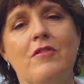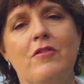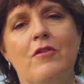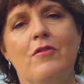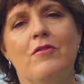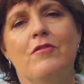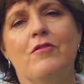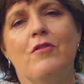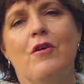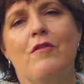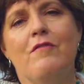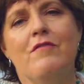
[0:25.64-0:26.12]

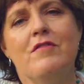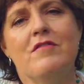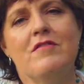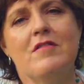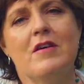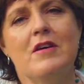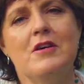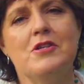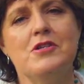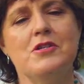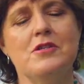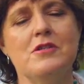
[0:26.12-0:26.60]
those
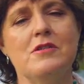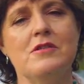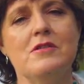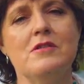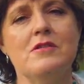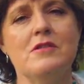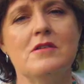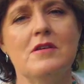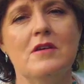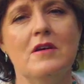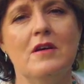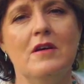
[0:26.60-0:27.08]

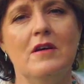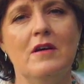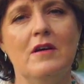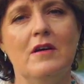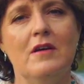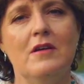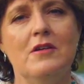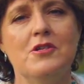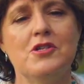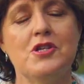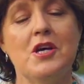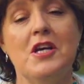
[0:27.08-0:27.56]
conversations
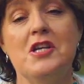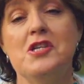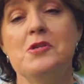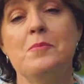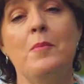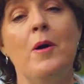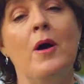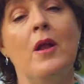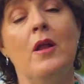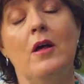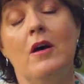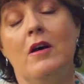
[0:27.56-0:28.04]
changed
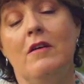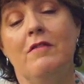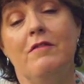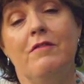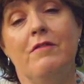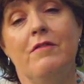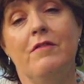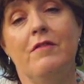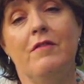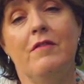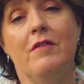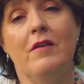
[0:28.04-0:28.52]
my life,
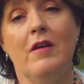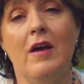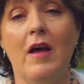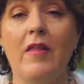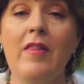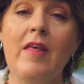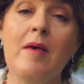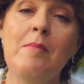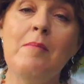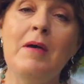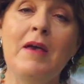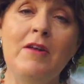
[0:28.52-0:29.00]

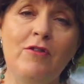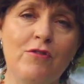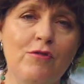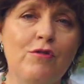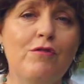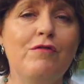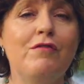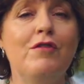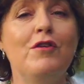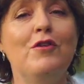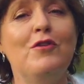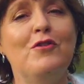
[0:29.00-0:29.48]
and they may do
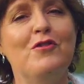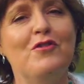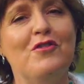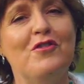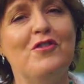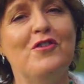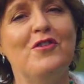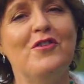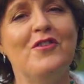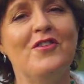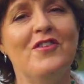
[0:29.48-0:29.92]
for you too.